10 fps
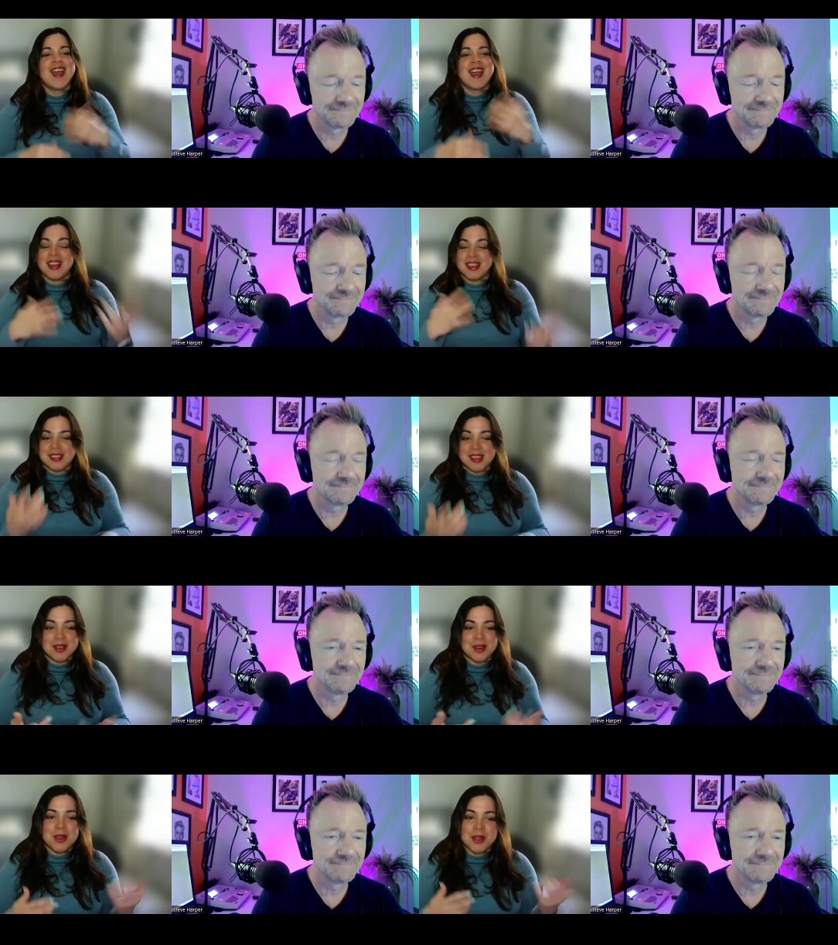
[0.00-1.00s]
Speaker 1: And next thing you
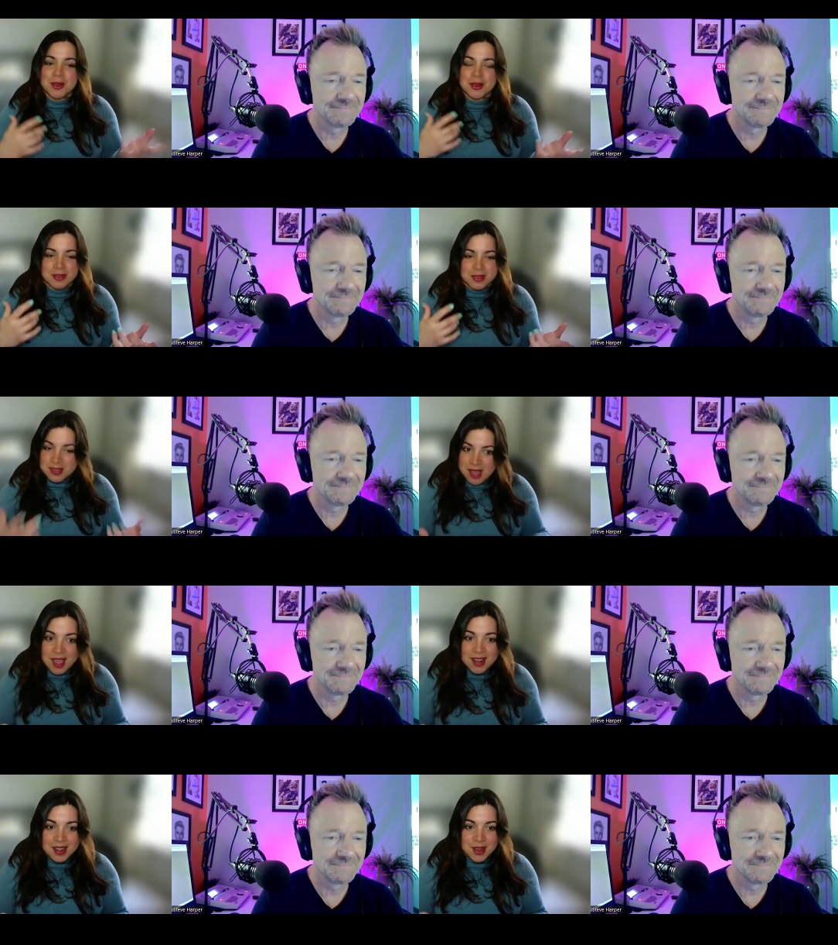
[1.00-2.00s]
know, you're
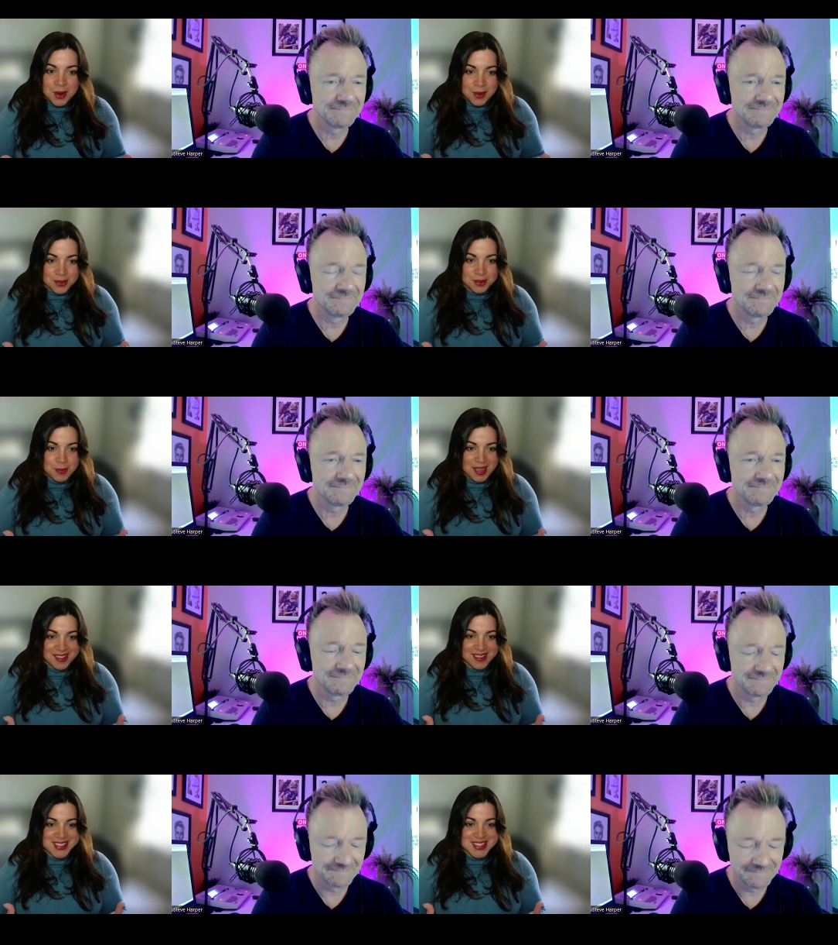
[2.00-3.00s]
designing your own
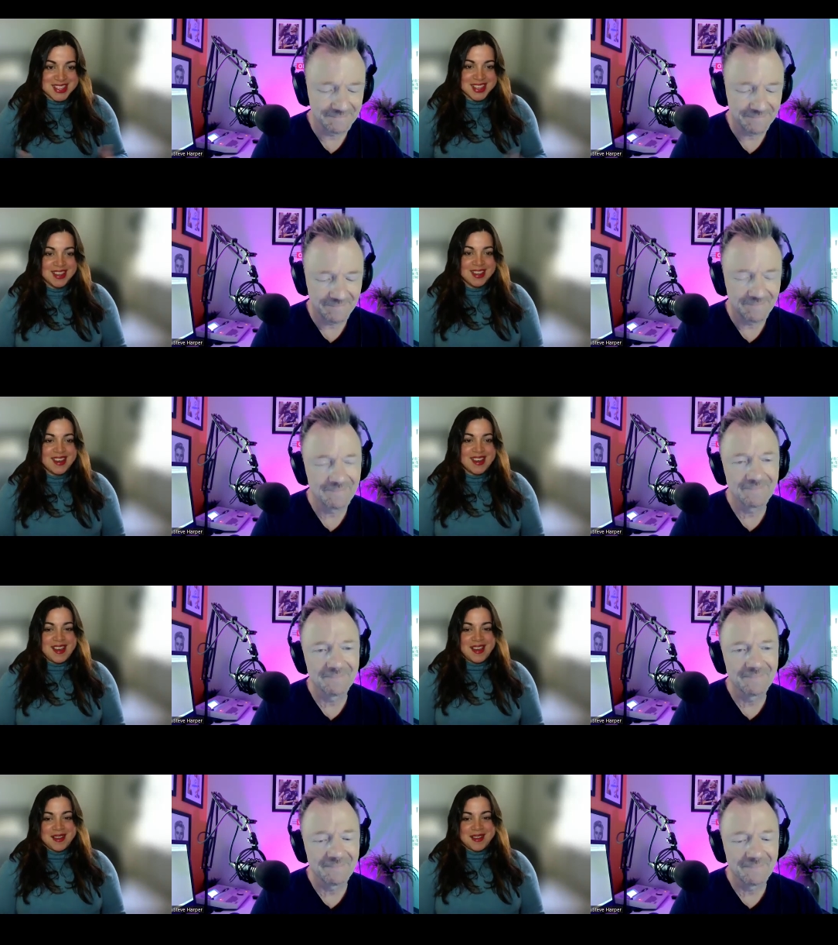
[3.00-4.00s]
space
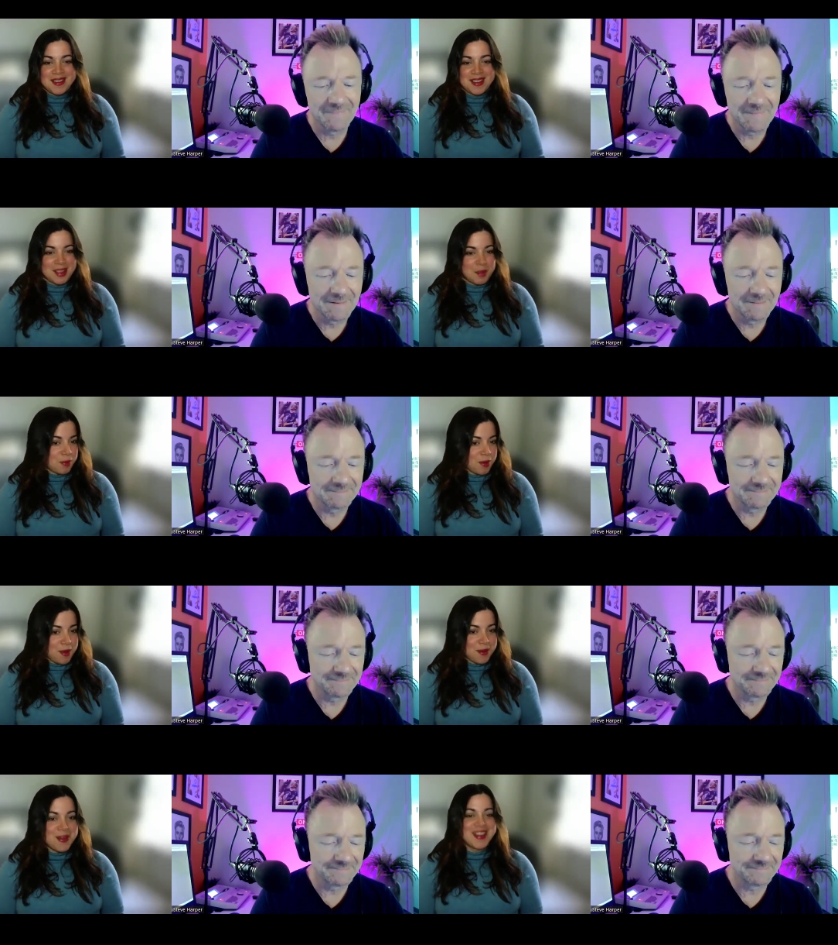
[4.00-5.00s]
uh, like a
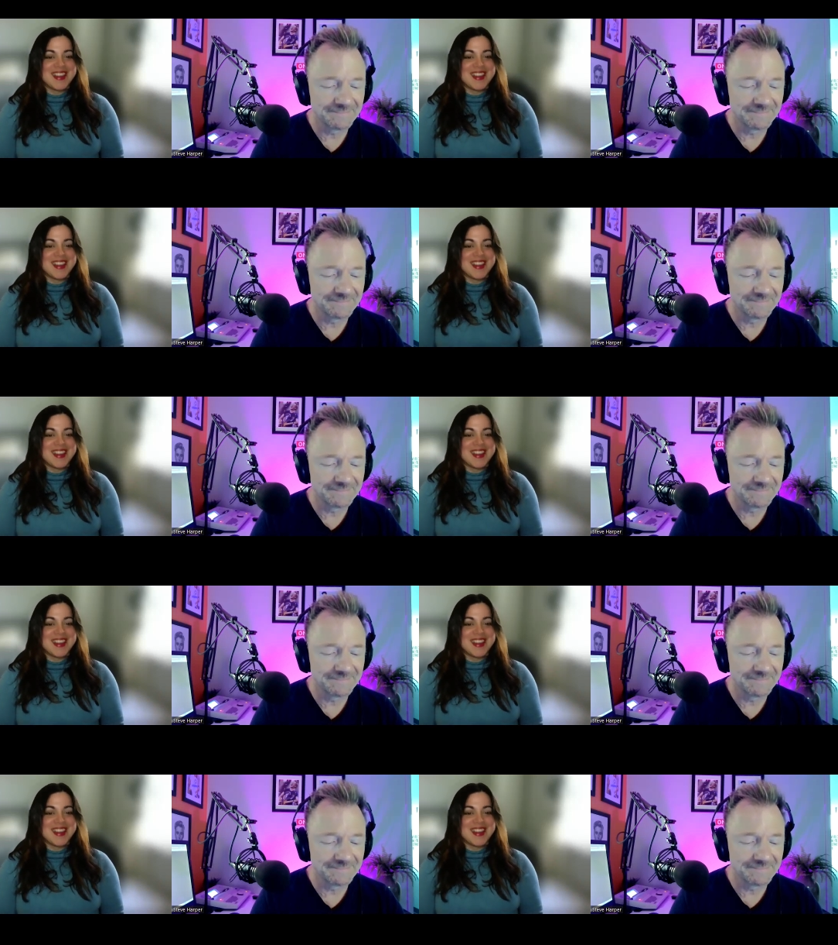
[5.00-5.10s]
pro.